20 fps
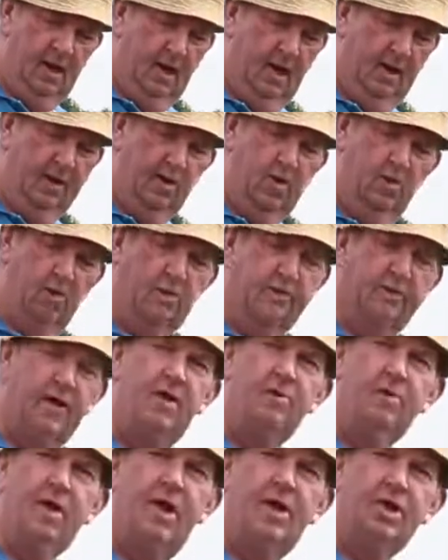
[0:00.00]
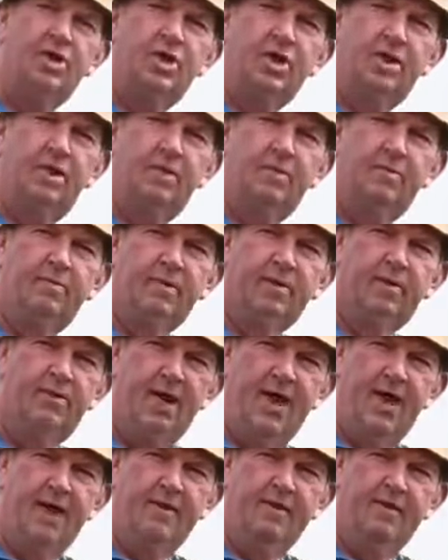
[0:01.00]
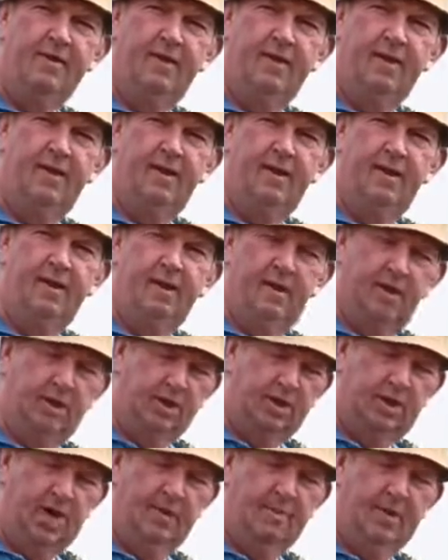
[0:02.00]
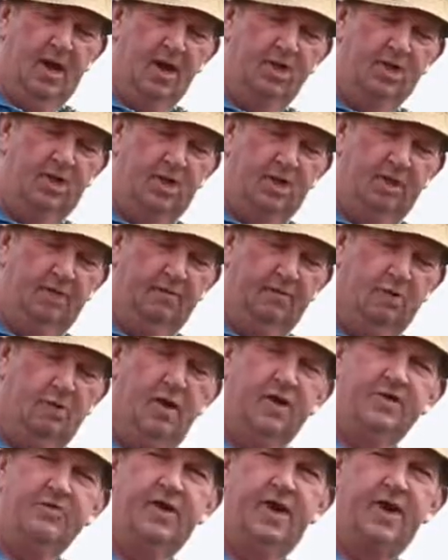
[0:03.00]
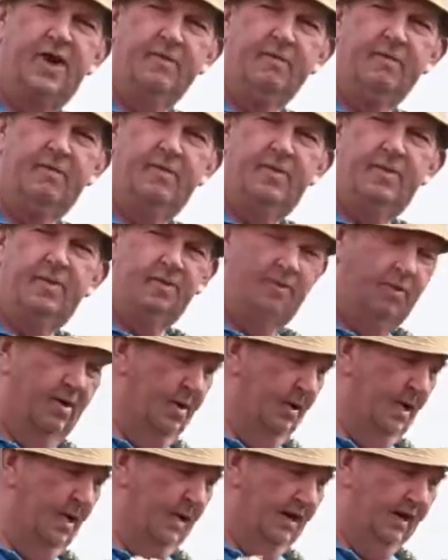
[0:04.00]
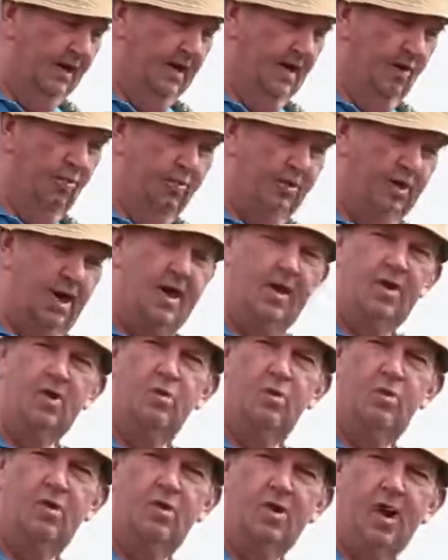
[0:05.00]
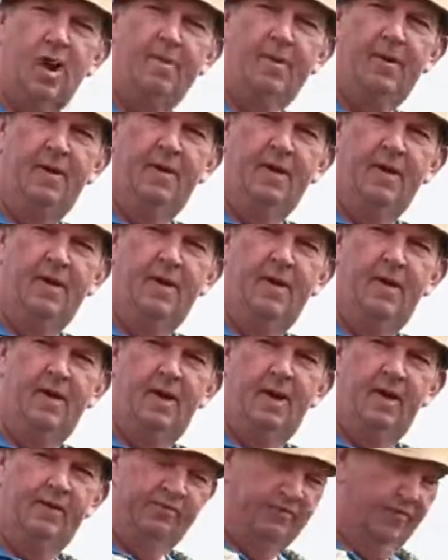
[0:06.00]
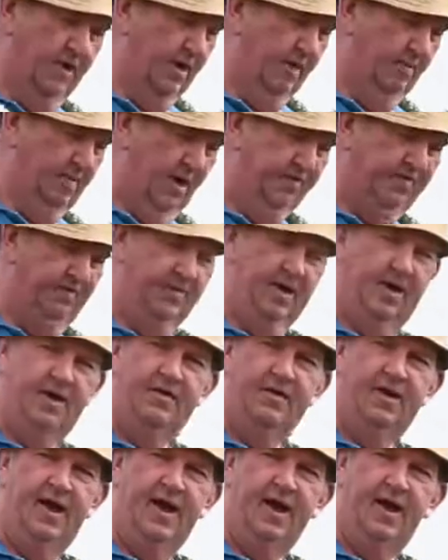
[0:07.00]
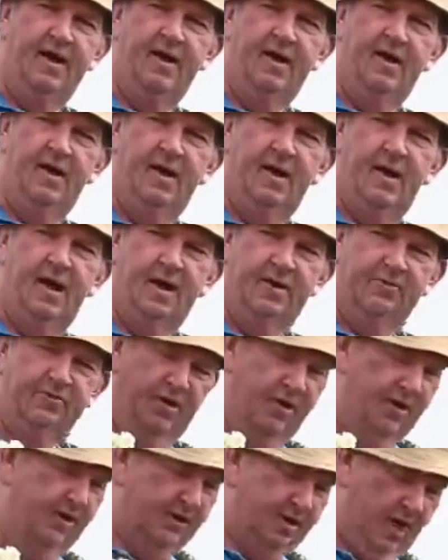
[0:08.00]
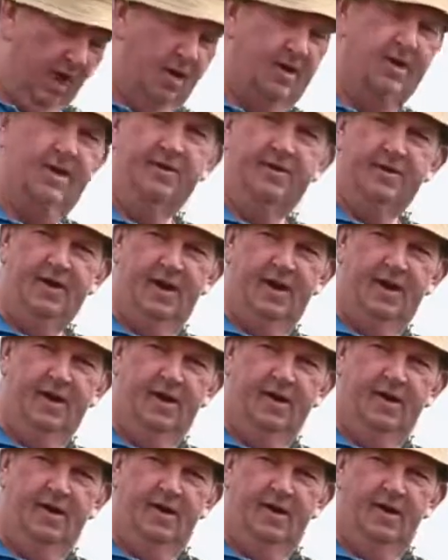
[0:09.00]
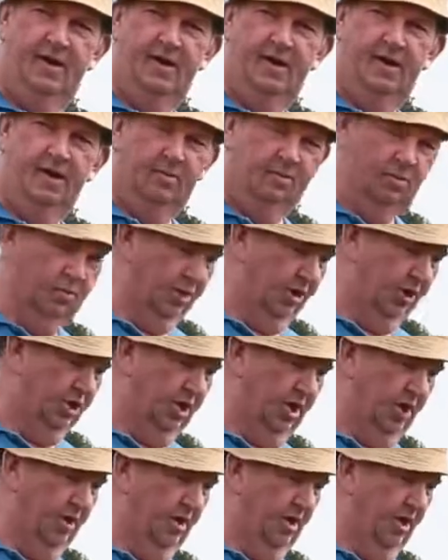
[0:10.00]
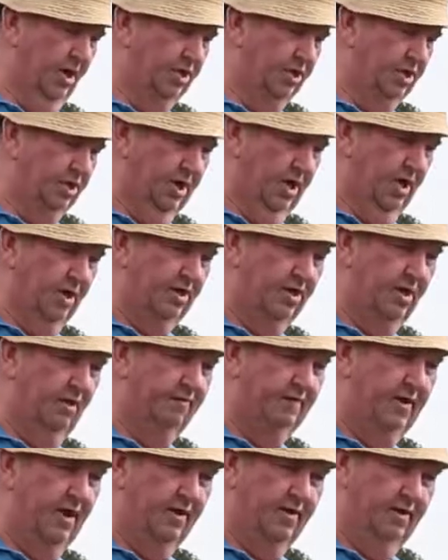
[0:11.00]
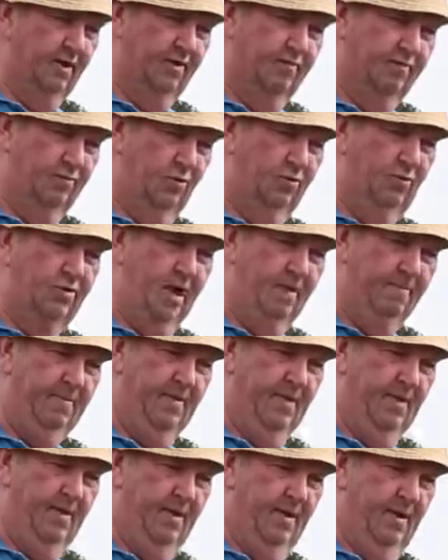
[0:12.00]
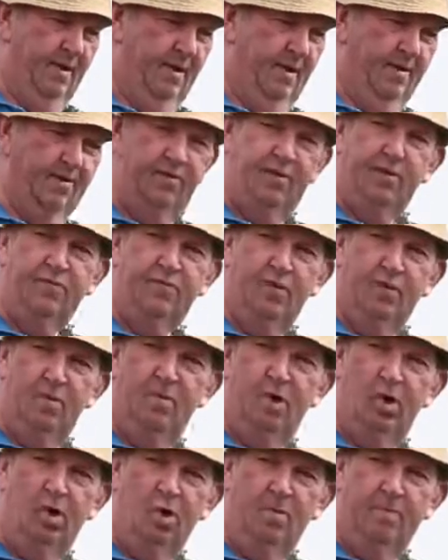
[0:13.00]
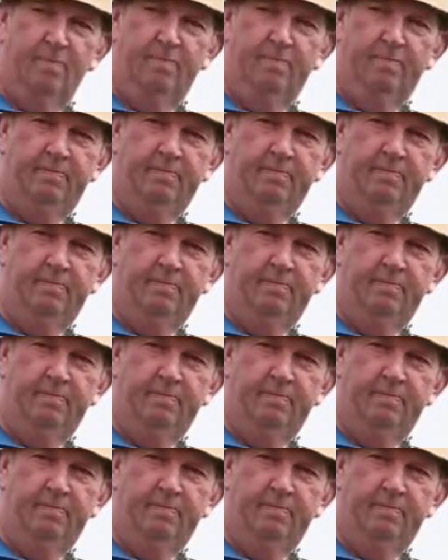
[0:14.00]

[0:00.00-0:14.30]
And they're looking very well this year with the rain. This time last year, if you had seen them, they were a little old dying looking crop, and there was only a blossom here and there, and there was only a stalk here and there. But this year, as you see yourself there, they're a full crop, they're in full bloom,